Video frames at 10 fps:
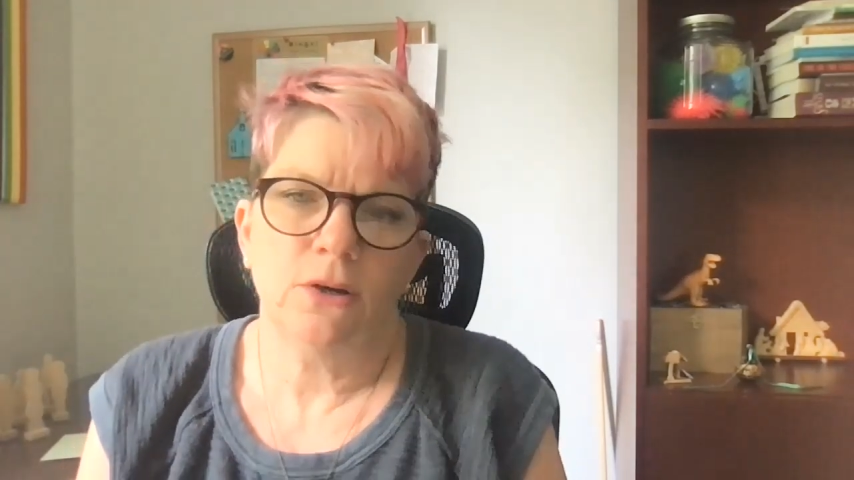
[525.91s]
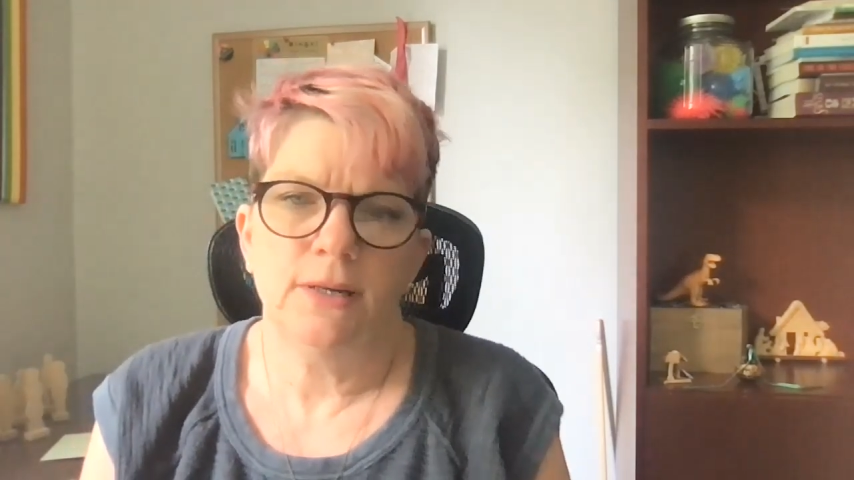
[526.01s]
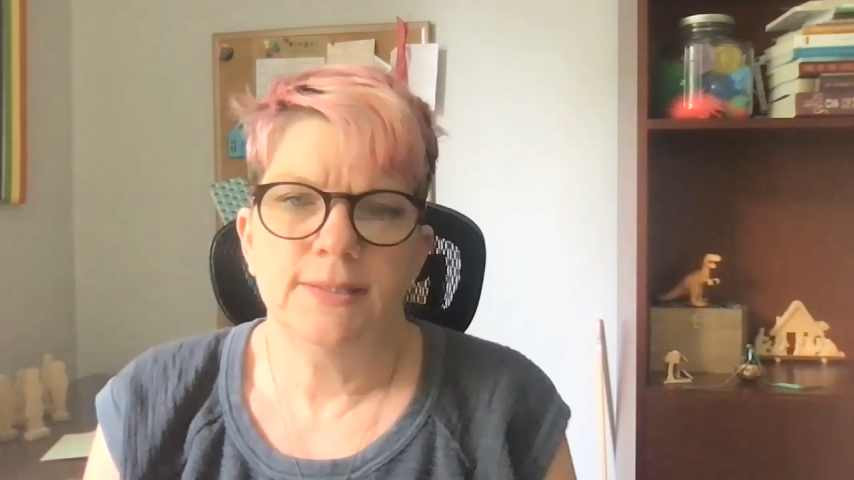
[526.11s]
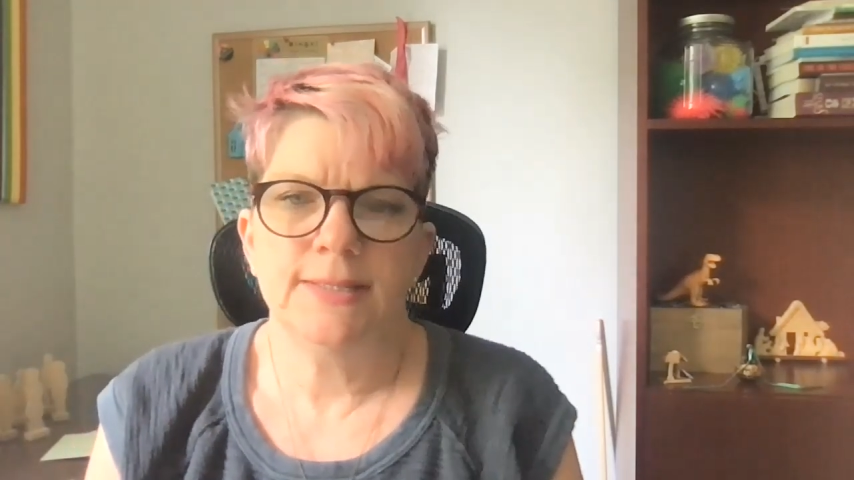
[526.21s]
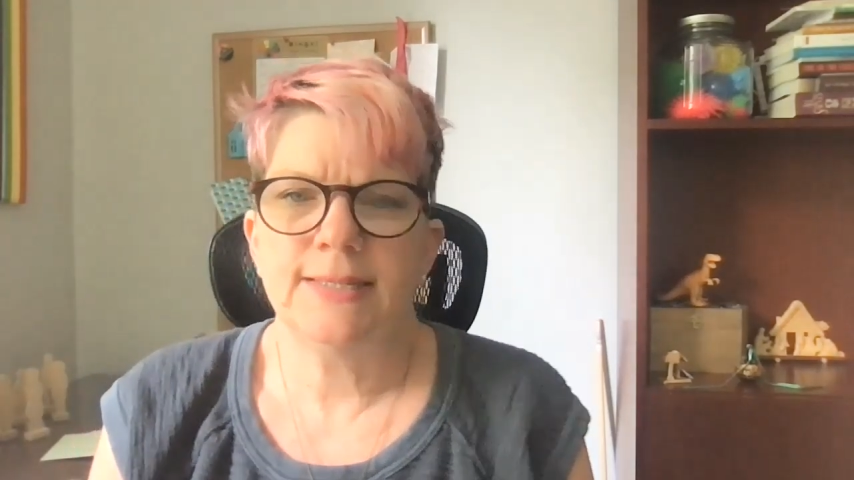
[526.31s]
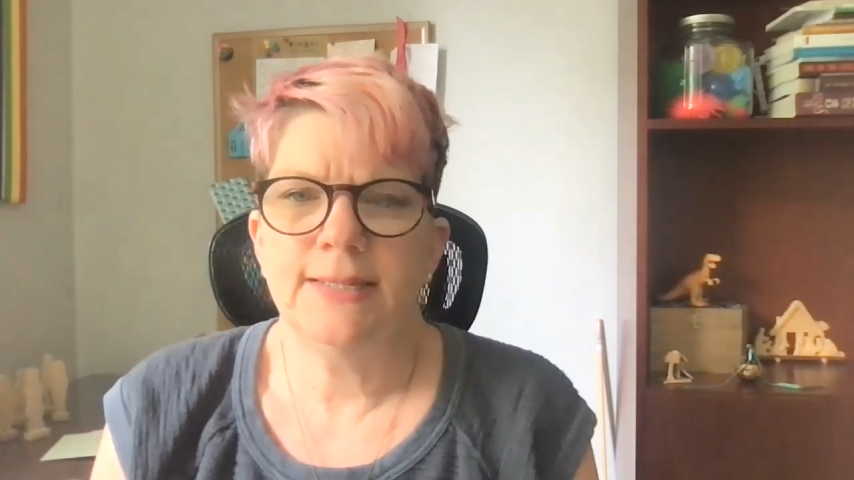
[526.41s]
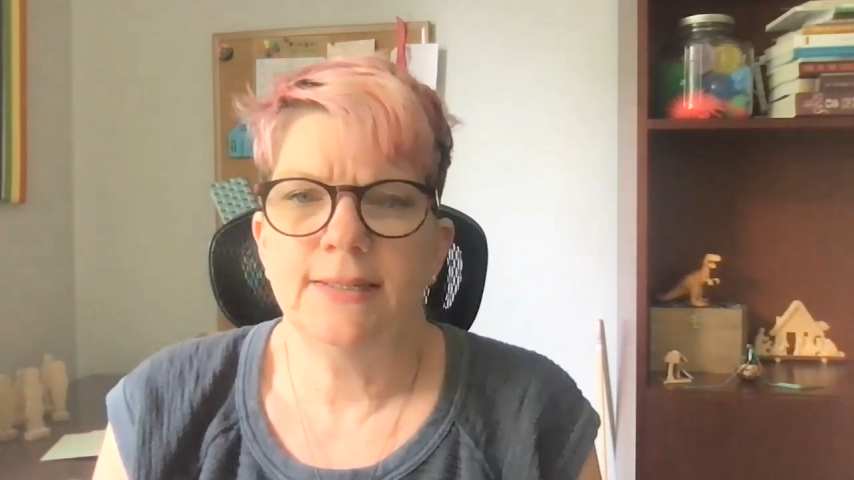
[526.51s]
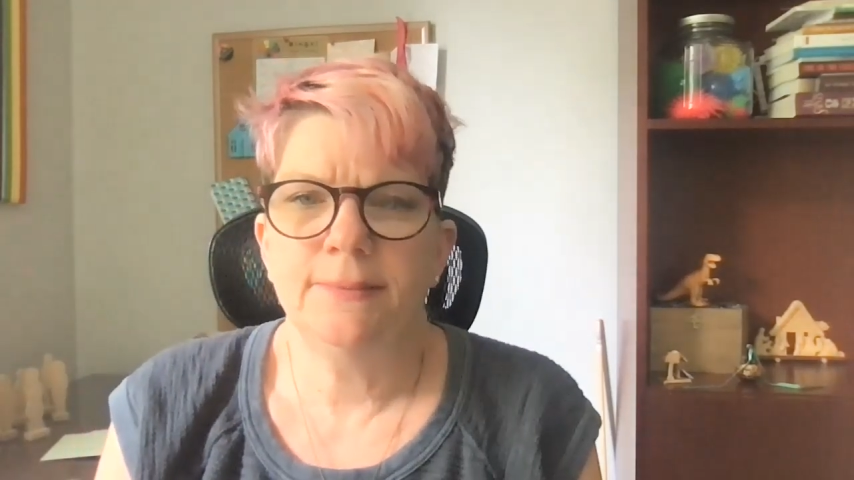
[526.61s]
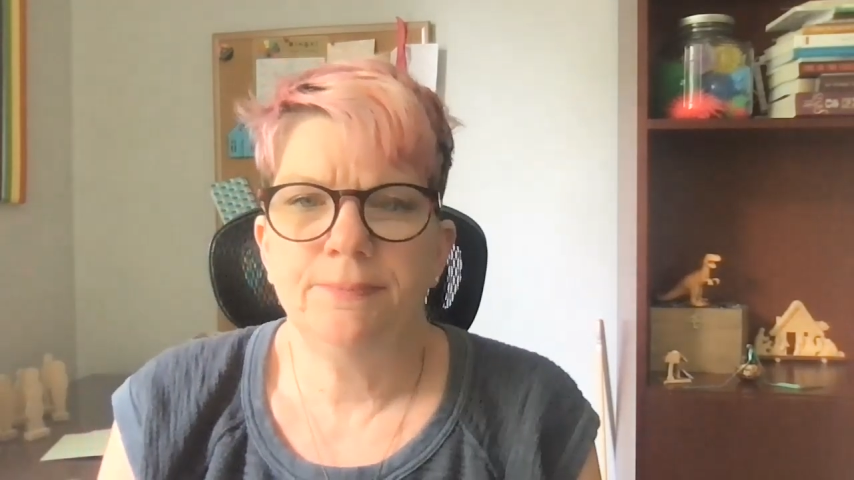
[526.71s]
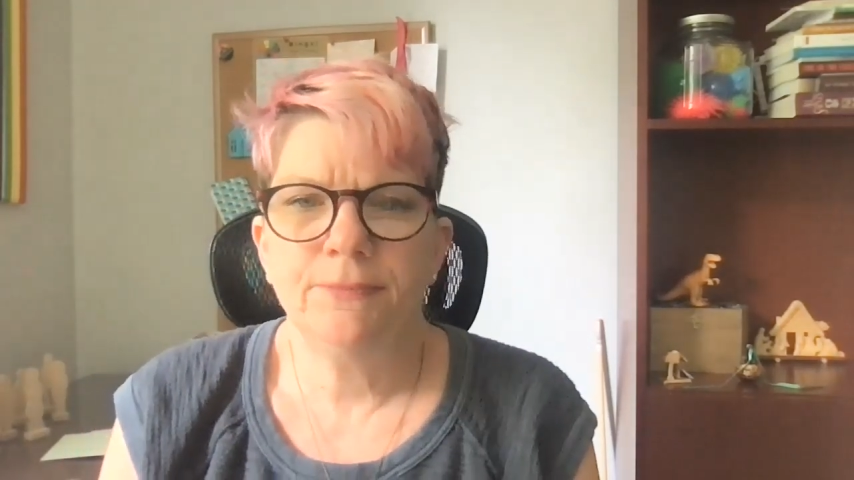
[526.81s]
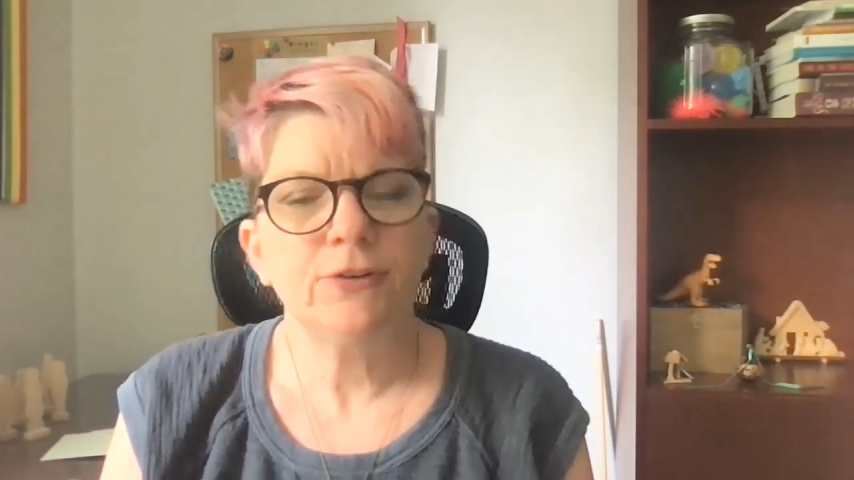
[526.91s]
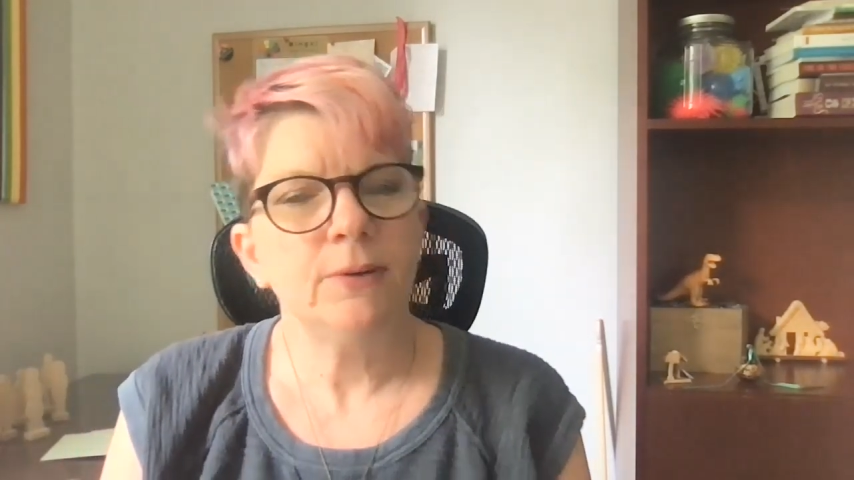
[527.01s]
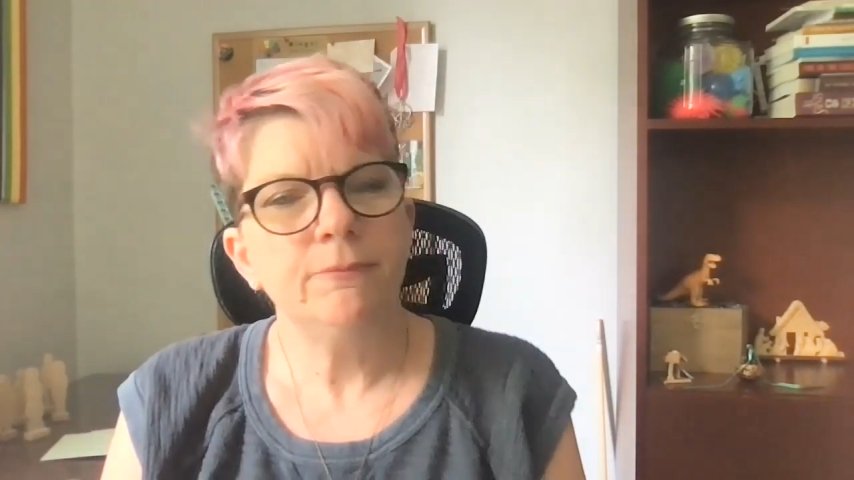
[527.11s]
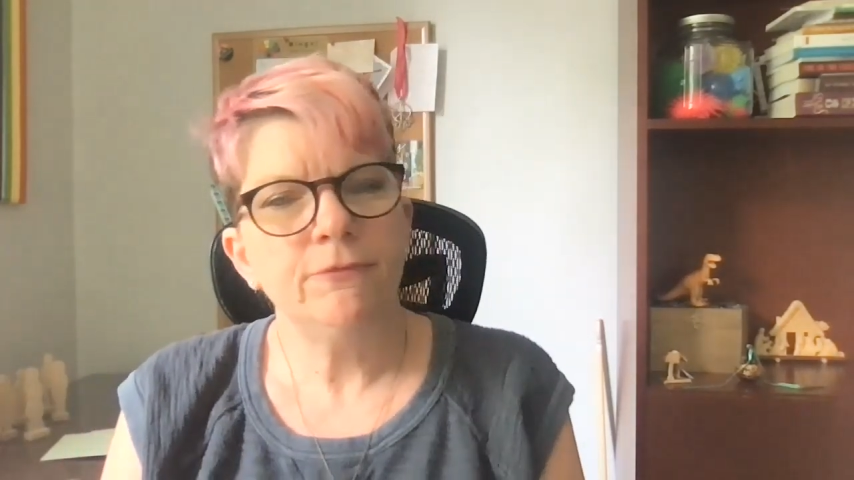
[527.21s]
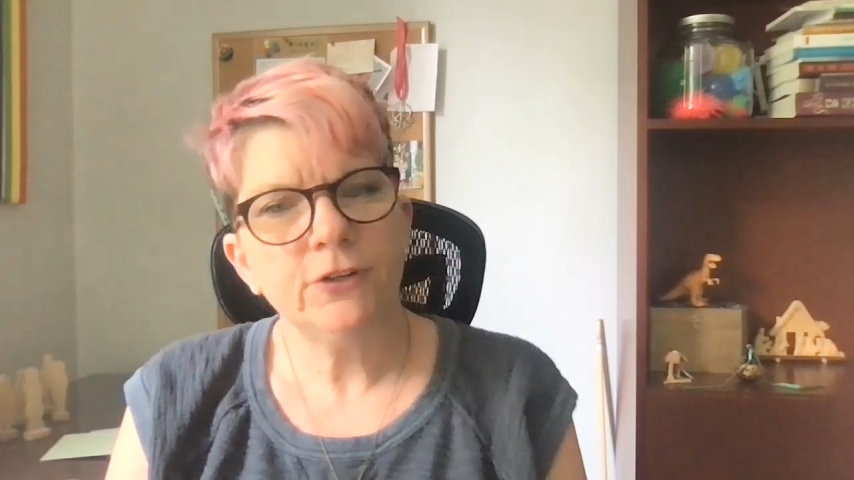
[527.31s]
on sin
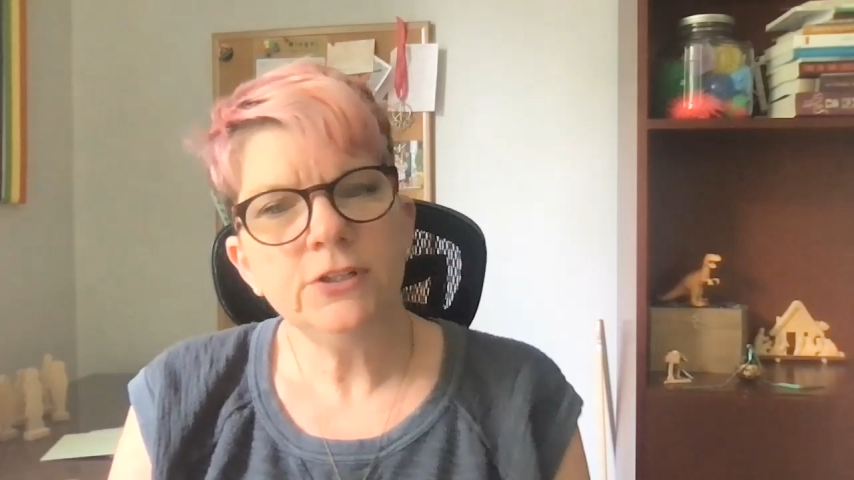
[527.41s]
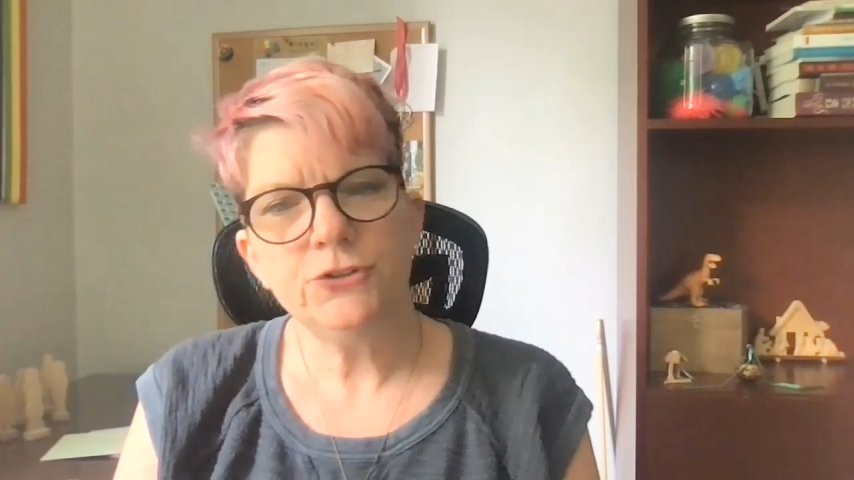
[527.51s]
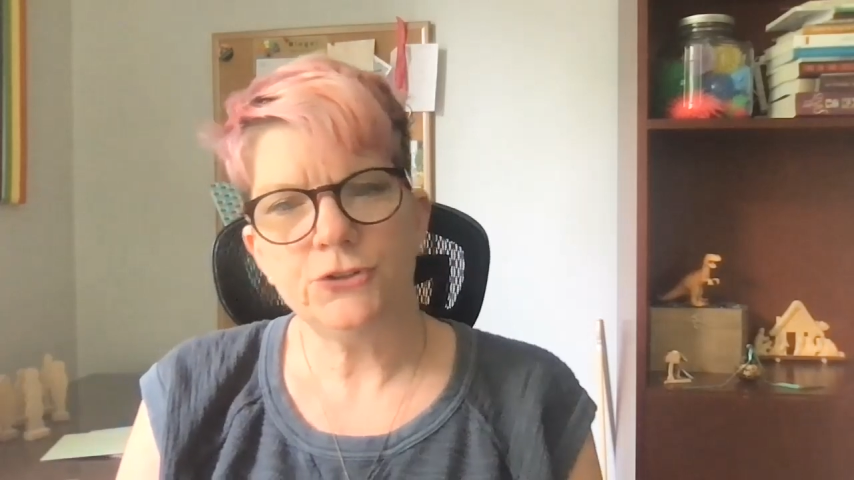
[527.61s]
from Friends